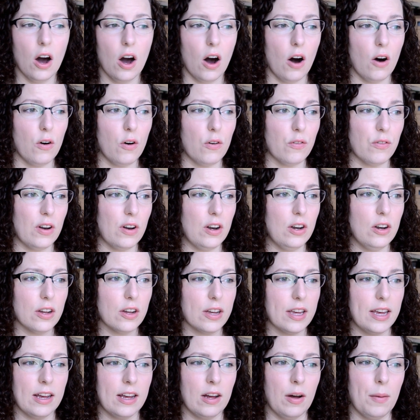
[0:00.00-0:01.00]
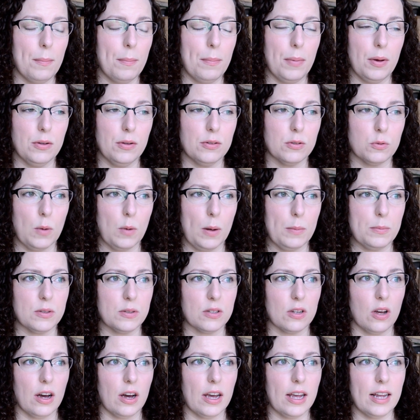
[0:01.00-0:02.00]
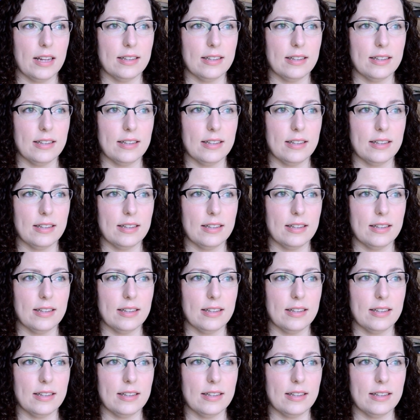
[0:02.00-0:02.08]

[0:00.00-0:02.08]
of looking up Boots' website